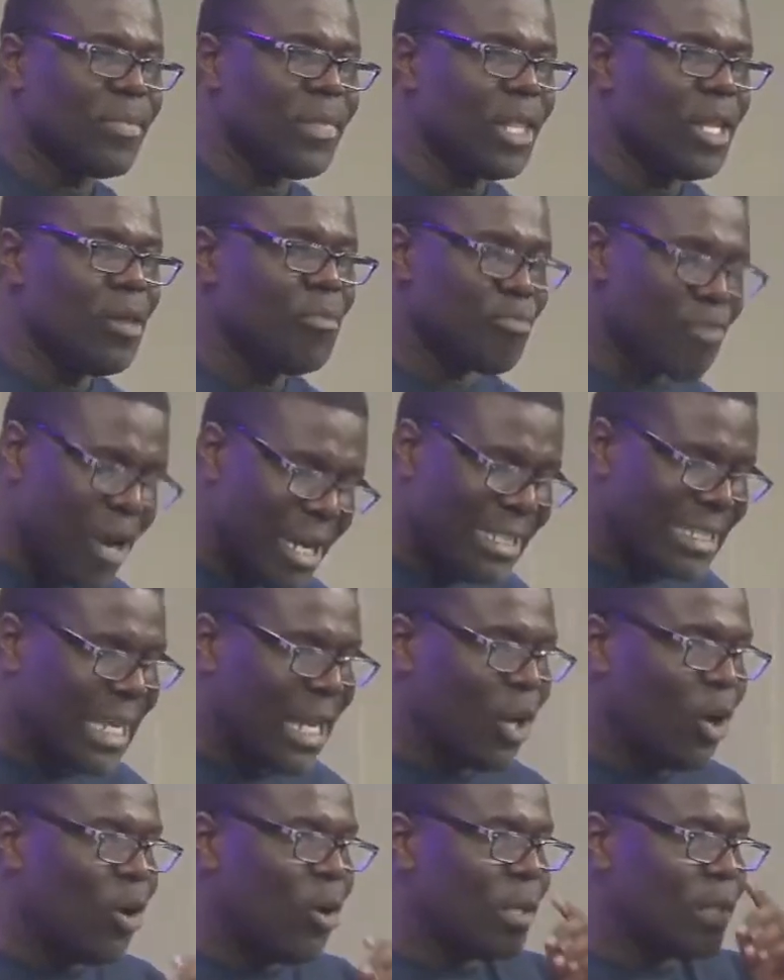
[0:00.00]
Praise the
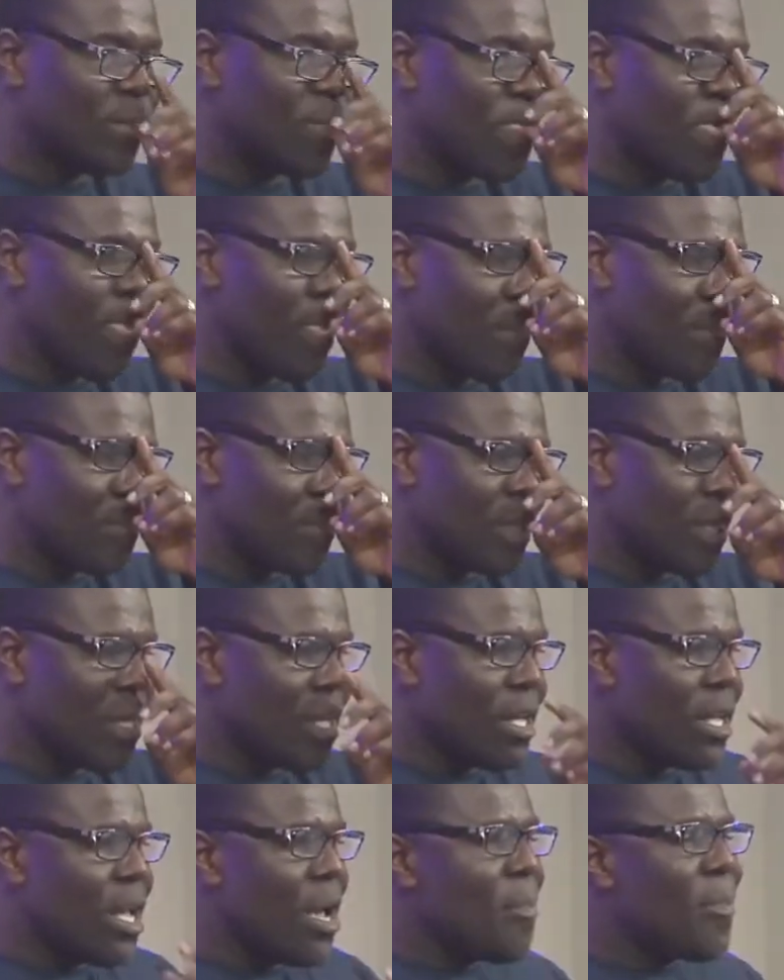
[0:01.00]
Lord.
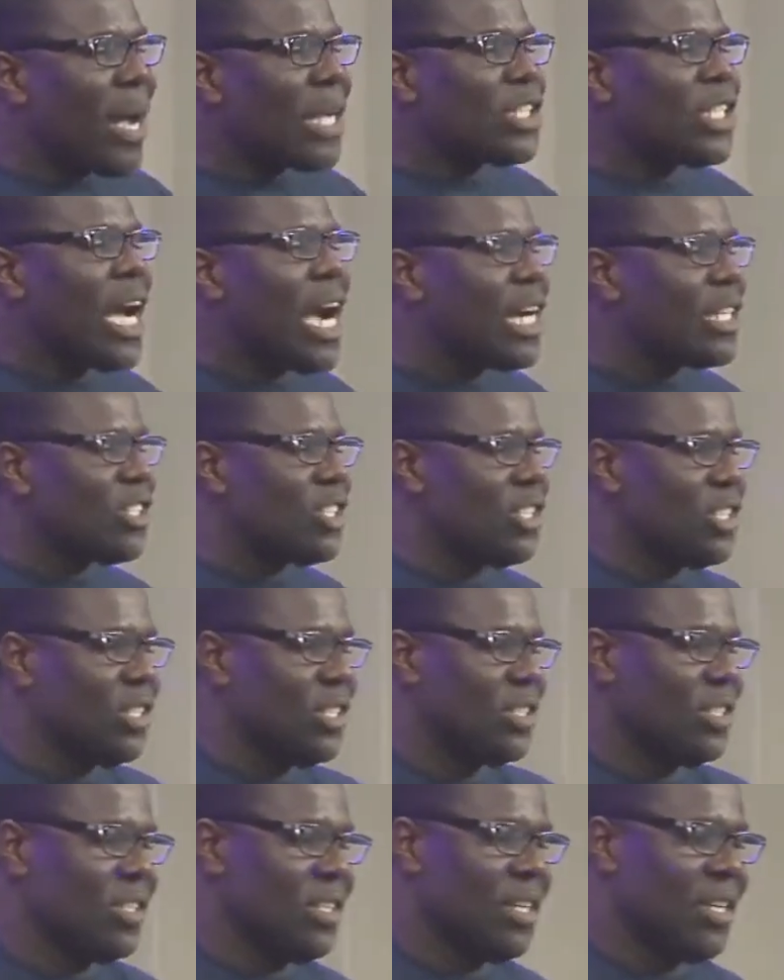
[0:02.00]
But church,
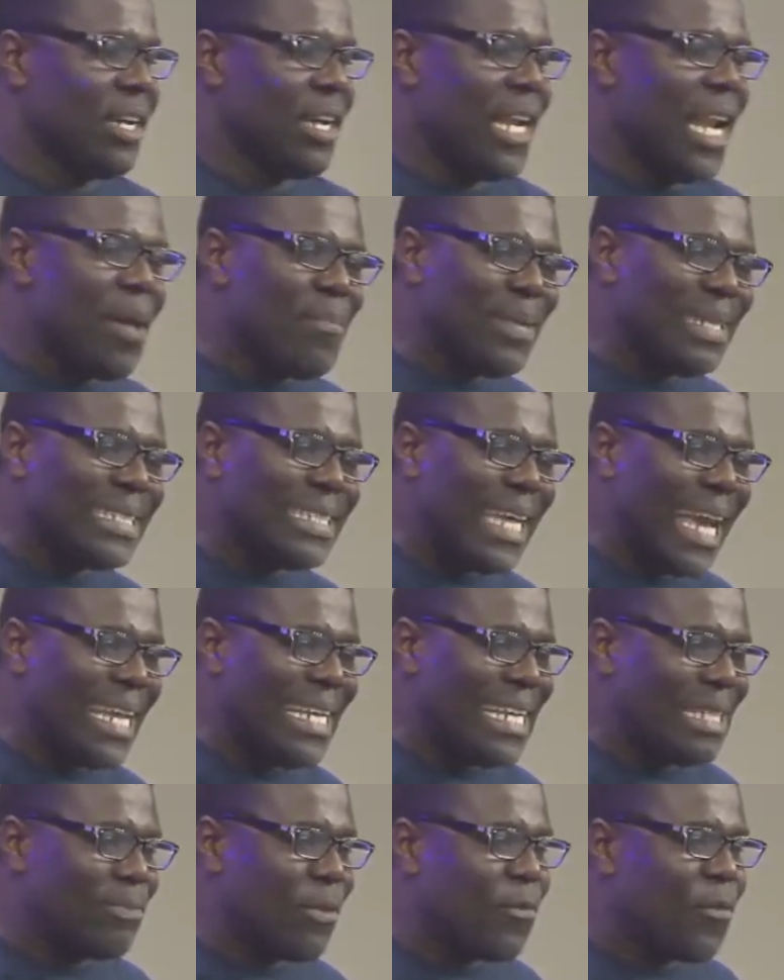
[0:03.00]
let me say
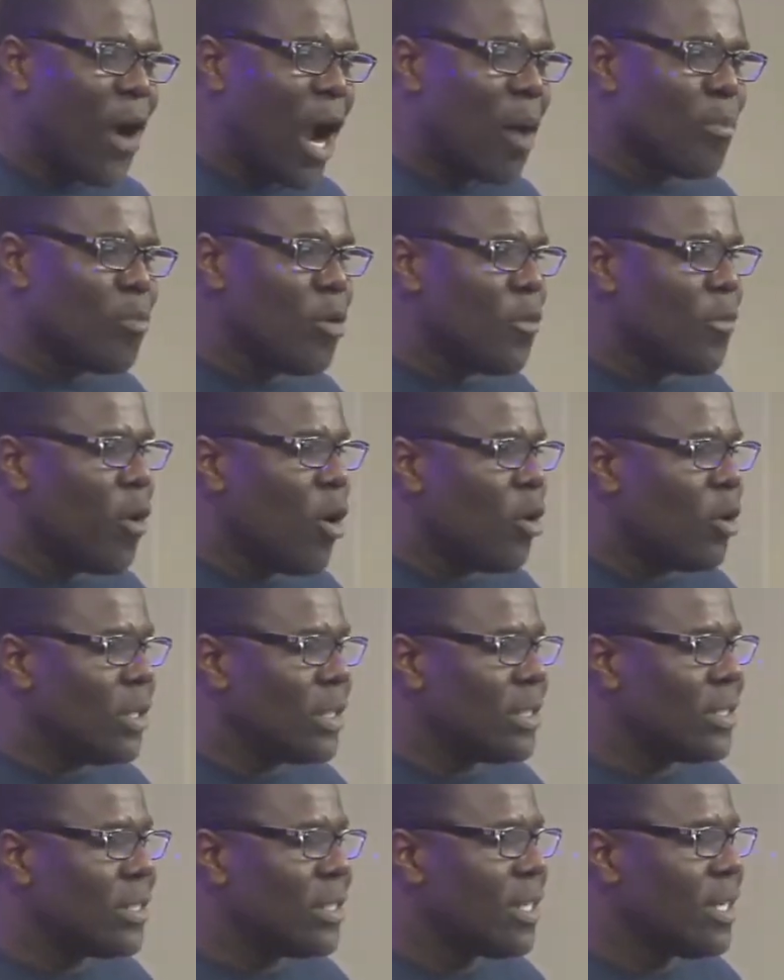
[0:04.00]
this before I move on.
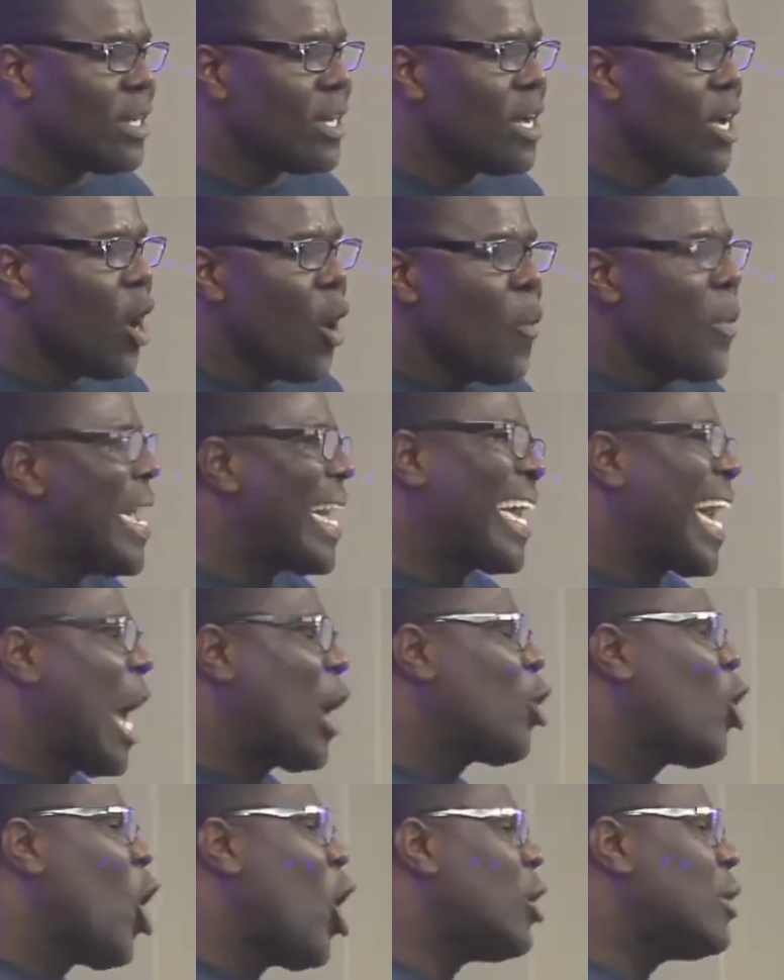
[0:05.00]
We
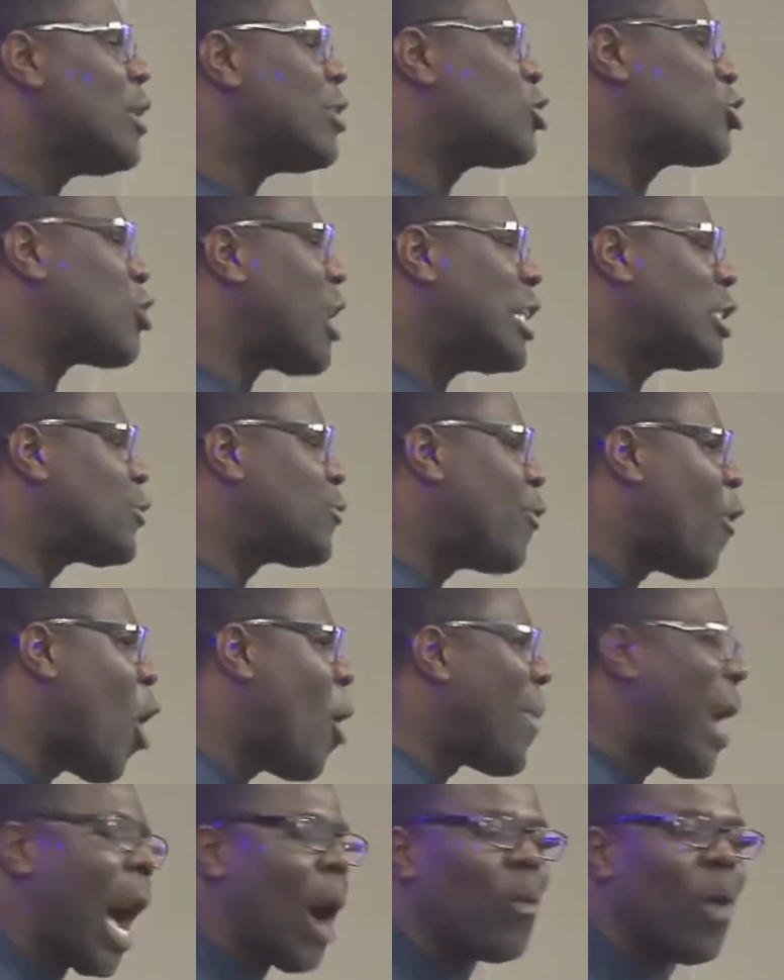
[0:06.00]
cannot transform
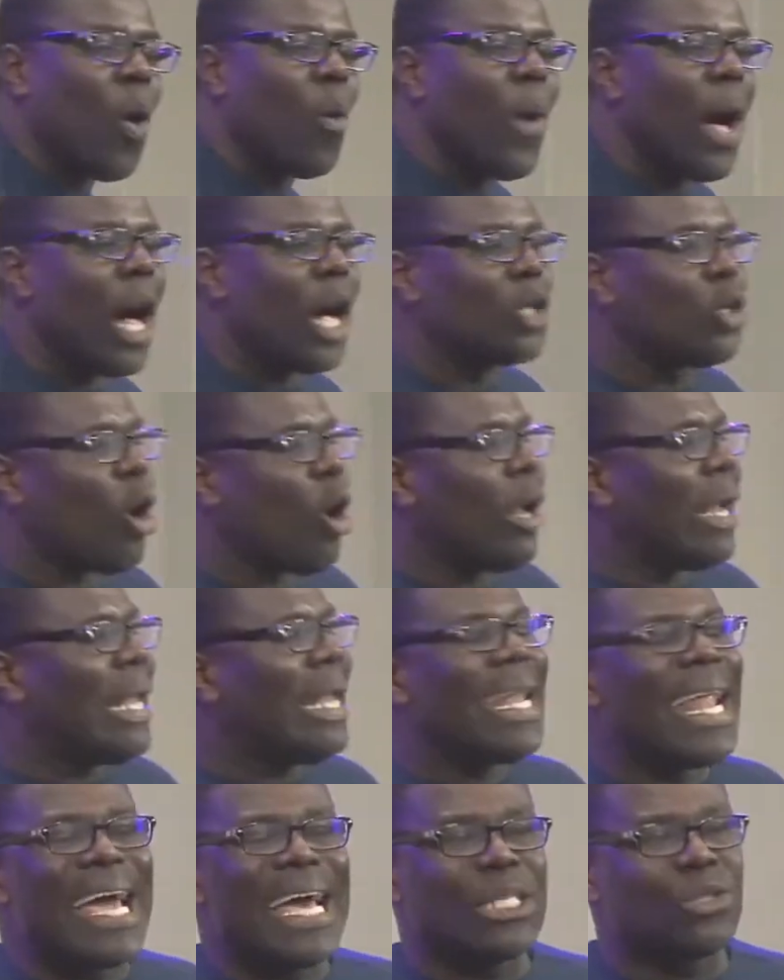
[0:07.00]
our world
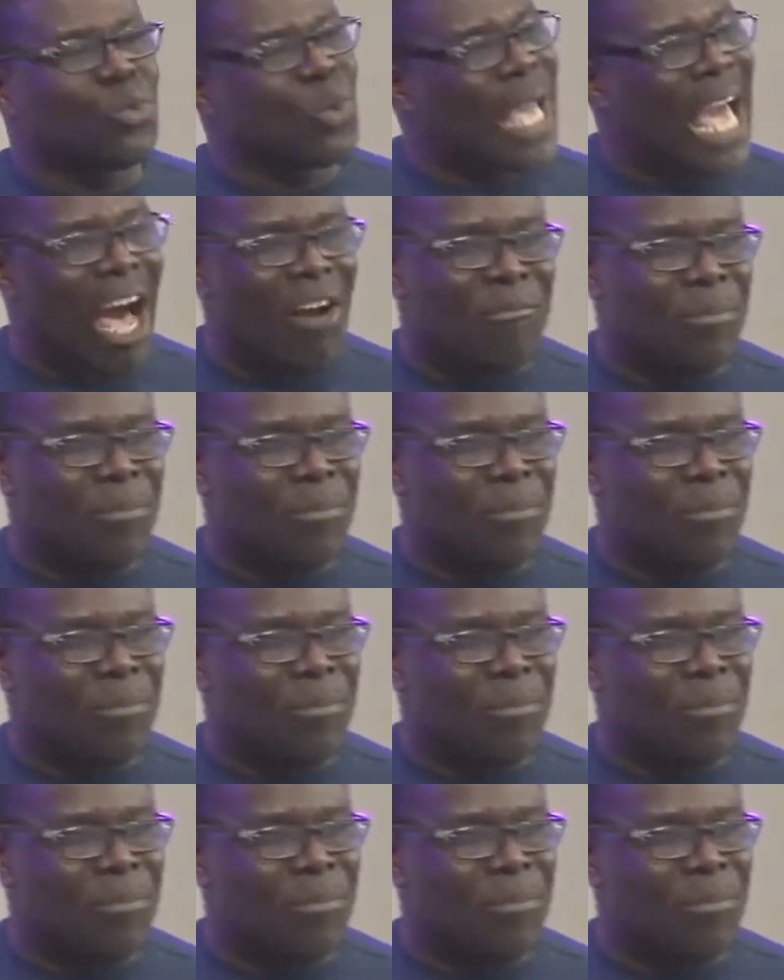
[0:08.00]
unless we have been